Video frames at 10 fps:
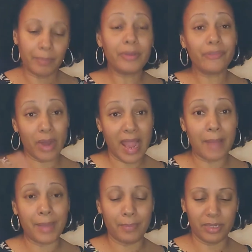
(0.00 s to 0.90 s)
Before I had
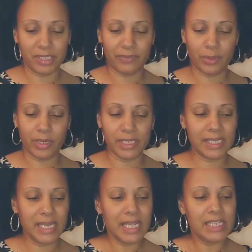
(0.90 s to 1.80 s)
my books, of course.
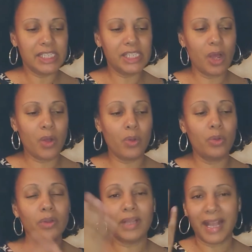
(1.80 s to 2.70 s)

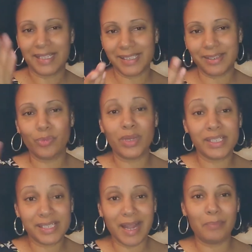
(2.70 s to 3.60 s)
So as the
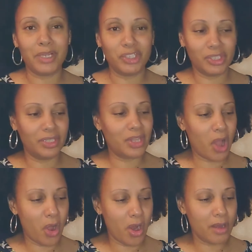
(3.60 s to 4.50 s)
ones that I mentioned, the
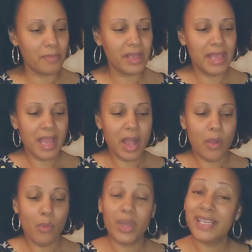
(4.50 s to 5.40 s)
ARM,
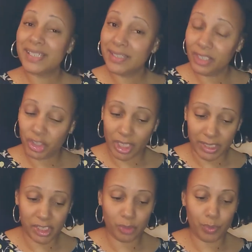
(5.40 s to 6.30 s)
what is an
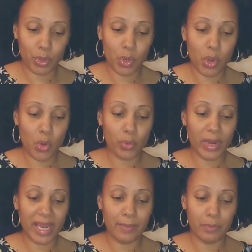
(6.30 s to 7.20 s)
adjustable
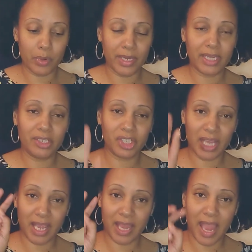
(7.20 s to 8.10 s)
rate mortgage,
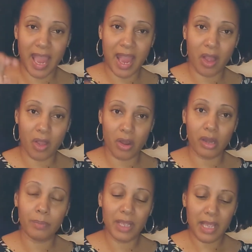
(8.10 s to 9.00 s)
aka
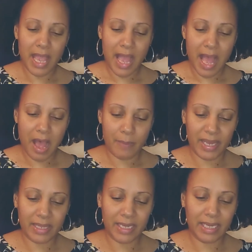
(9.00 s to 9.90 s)
ARM?
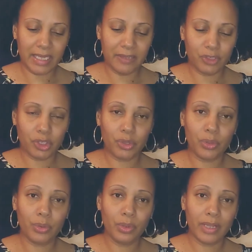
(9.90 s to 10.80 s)
And then it gives
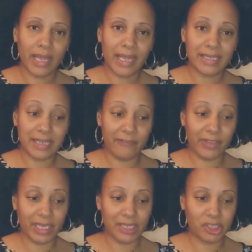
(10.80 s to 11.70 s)
you a
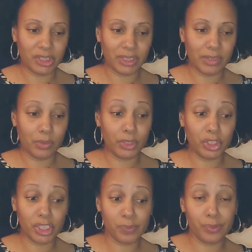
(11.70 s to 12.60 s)
definition, which
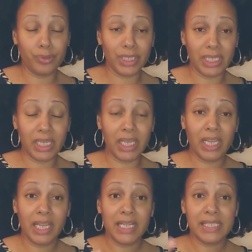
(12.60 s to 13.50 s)
is pretty
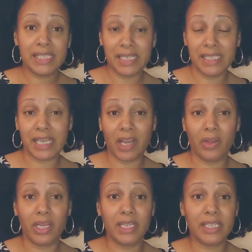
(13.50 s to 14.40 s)
detailed,
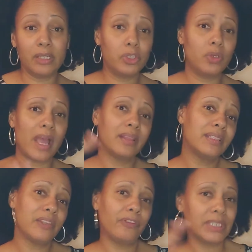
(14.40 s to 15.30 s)
and it tells you like the
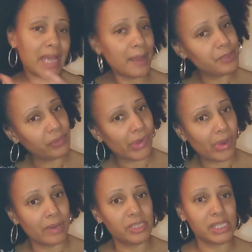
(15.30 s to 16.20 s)
different types of
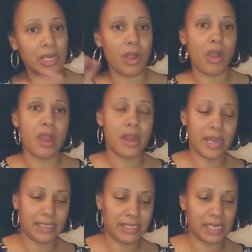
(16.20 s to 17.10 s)
arms there are,
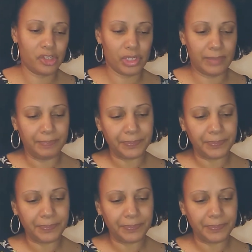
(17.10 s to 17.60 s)
etc.